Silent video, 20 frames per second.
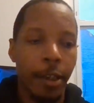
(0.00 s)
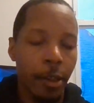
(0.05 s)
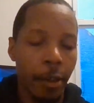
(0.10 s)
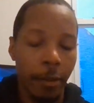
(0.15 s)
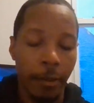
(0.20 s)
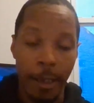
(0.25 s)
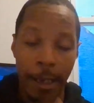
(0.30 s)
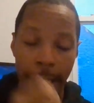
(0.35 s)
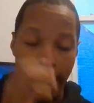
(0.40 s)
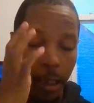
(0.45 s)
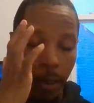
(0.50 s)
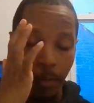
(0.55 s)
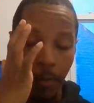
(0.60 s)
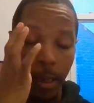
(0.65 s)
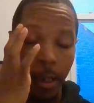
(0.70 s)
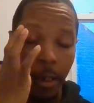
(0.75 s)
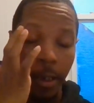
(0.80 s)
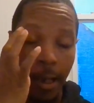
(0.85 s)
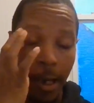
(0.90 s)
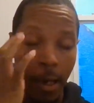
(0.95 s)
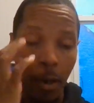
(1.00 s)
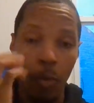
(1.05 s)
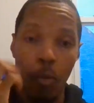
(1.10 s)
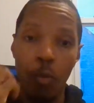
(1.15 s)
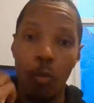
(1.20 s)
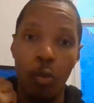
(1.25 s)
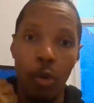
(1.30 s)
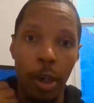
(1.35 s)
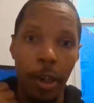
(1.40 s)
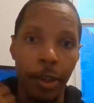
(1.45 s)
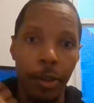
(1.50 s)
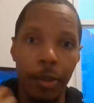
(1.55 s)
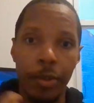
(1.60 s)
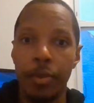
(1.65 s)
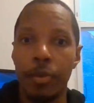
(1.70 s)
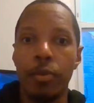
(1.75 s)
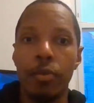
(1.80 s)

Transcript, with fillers: You know, like he may not want